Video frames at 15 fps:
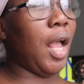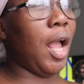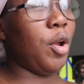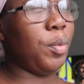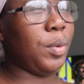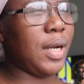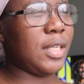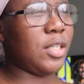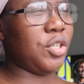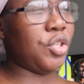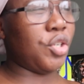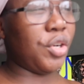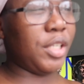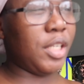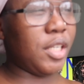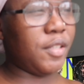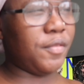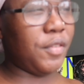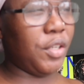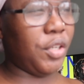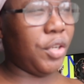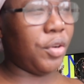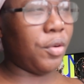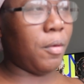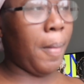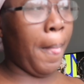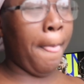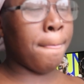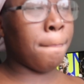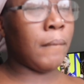I hope you guys enjoyed this video.
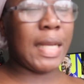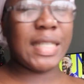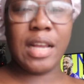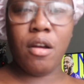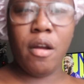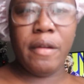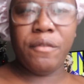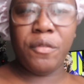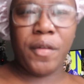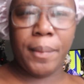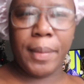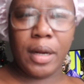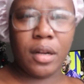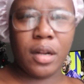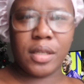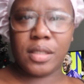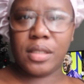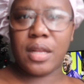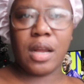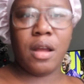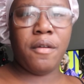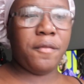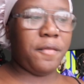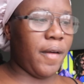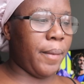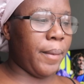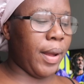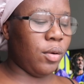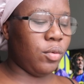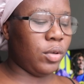Because I can't even find my glasses. I can't find
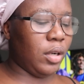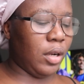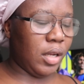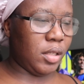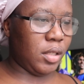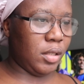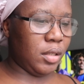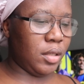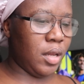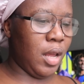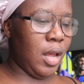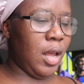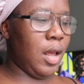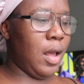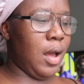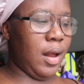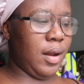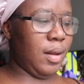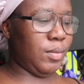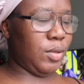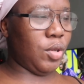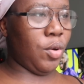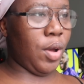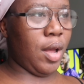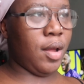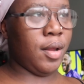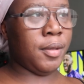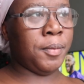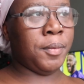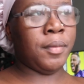my old glasses. And I'm
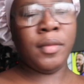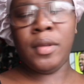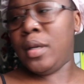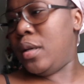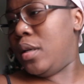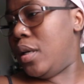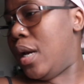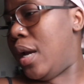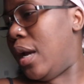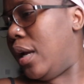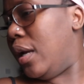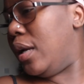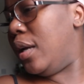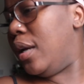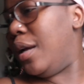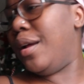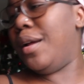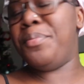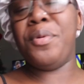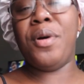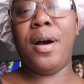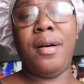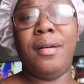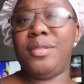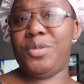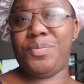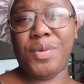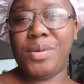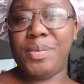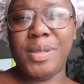so... Yeah. But it's
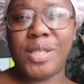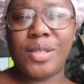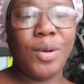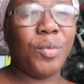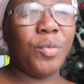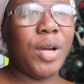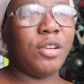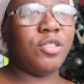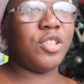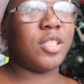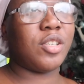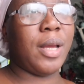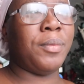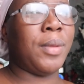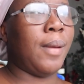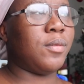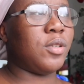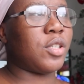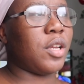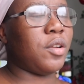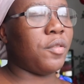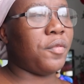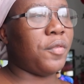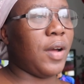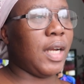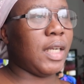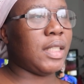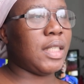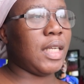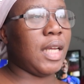probably somewhere. I'm just going to
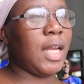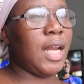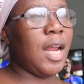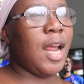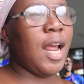find it.